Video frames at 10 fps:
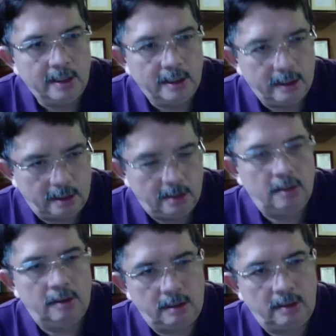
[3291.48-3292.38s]

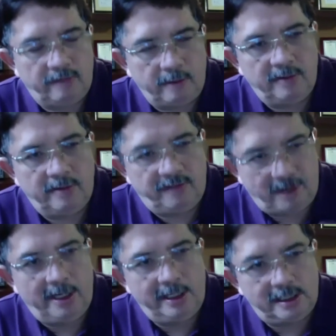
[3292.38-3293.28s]
or from the
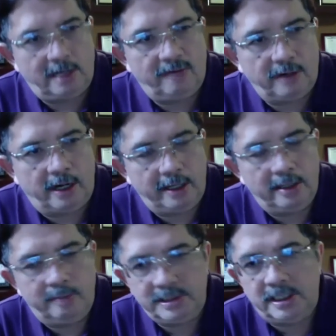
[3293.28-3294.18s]
family itself running
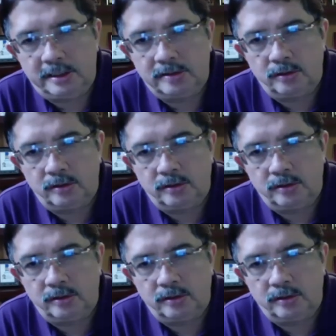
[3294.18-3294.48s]
the business.